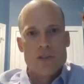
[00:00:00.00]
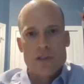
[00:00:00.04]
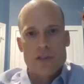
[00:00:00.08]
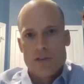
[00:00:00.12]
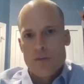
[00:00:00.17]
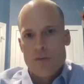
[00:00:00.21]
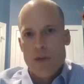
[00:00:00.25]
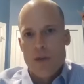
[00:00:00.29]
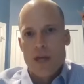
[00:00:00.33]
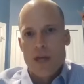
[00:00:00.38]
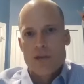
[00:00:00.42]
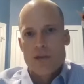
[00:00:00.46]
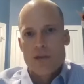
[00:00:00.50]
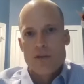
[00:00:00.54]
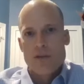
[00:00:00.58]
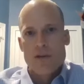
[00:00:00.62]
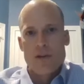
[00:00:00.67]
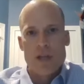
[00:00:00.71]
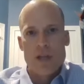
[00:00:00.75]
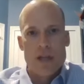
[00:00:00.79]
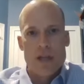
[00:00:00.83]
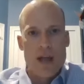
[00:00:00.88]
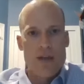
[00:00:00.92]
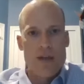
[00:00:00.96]
just to make sure
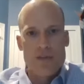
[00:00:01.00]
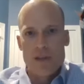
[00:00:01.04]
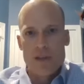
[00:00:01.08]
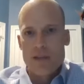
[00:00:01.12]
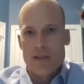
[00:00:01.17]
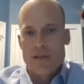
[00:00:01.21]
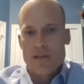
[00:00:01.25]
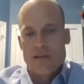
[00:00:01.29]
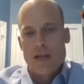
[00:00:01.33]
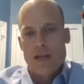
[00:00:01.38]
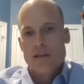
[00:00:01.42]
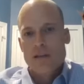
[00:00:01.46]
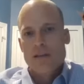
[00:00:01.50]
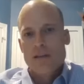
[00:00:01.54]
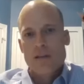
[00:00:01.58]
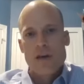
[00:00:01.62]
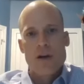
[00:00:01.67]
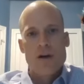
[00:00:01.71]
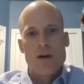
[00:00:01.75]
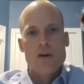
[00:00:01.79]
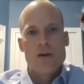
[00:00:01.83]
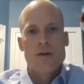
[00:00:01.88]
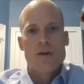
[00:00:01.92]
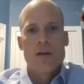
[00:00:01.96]
that everything's set to
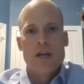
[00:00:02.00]
go.